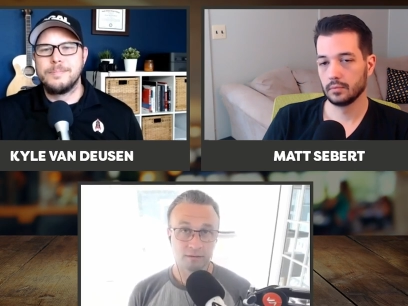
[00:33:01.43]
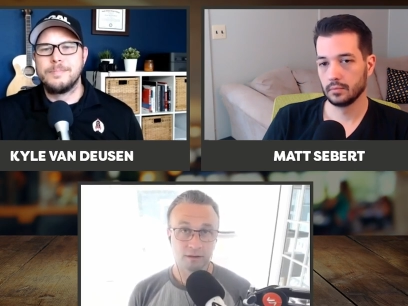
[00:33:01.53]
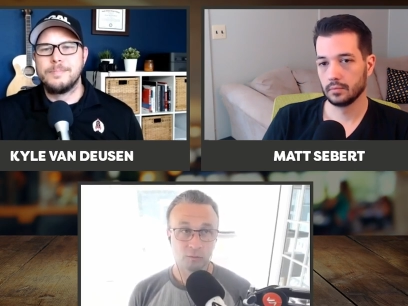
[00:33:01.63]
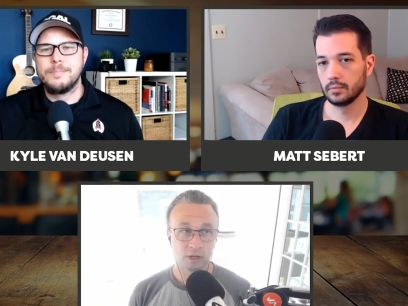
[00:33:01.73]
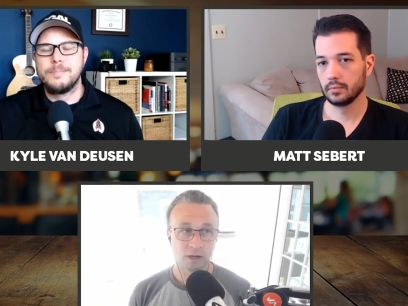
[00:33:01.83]
Speaker 1: I
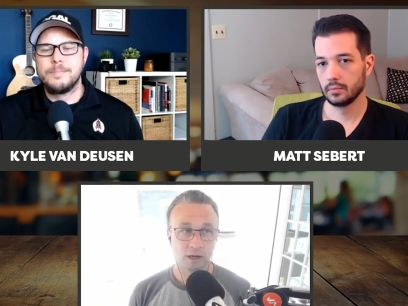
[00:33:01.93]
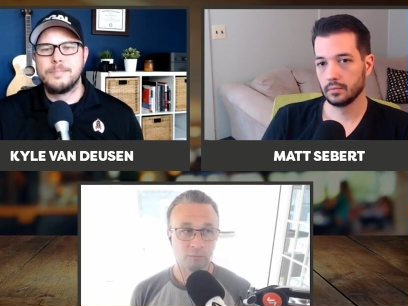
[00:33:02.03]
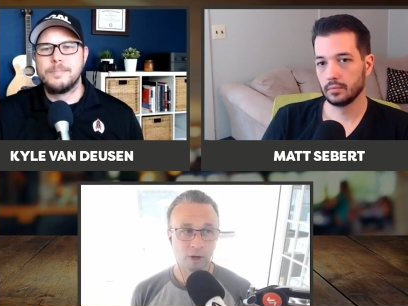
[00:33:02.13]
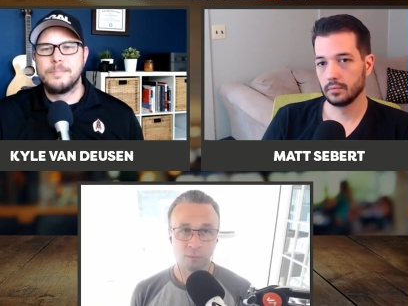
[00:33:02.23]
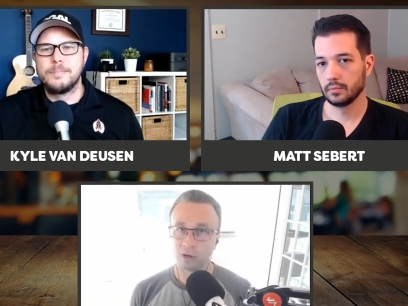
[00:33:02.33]
mean, on my
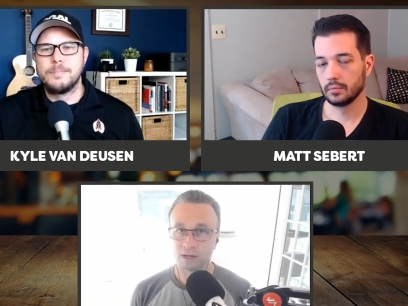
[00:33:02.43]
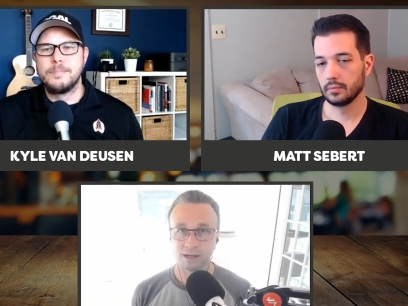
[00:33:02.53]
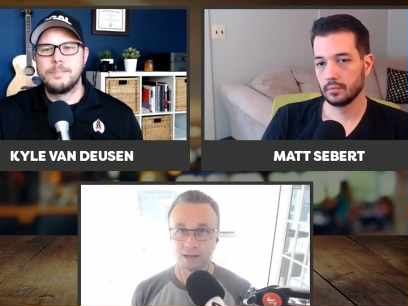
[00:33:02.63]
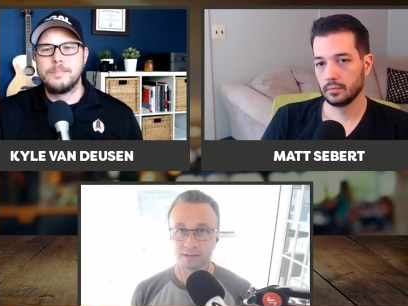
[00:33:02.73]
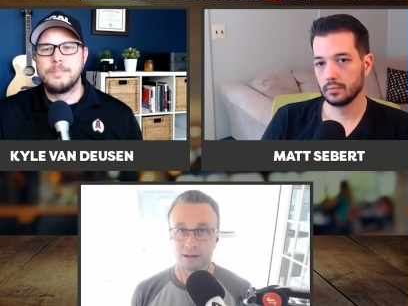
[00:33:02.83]

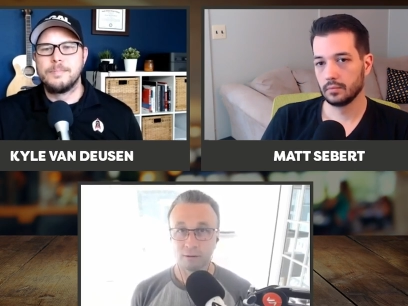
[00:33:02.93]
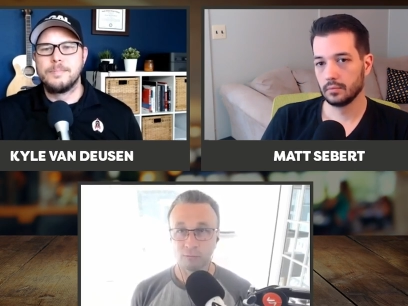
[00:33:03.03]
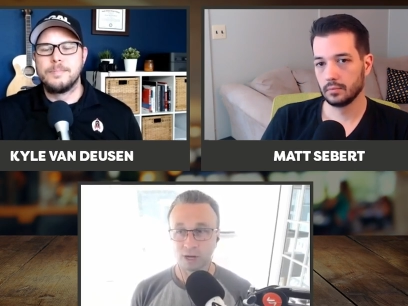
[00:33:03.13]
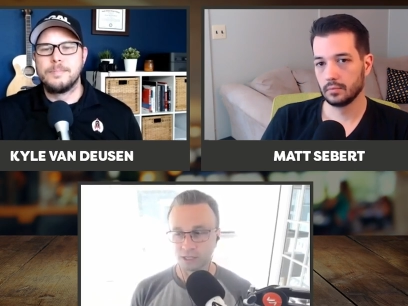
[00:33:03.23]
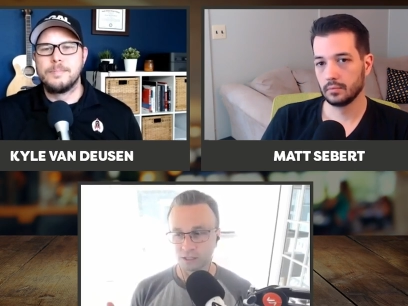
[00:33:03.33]
podcast, I'm
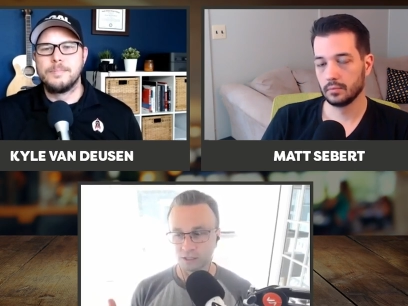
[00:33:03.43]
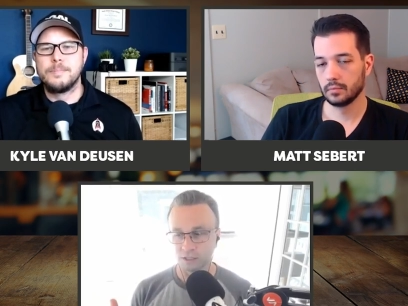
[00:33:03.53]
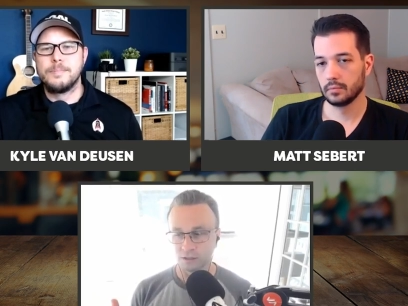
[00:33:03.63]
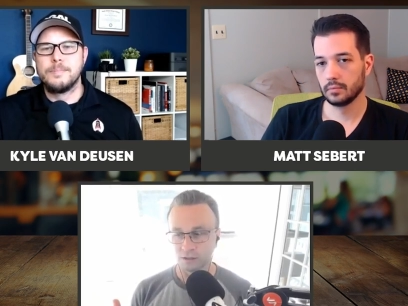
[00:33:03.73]
actually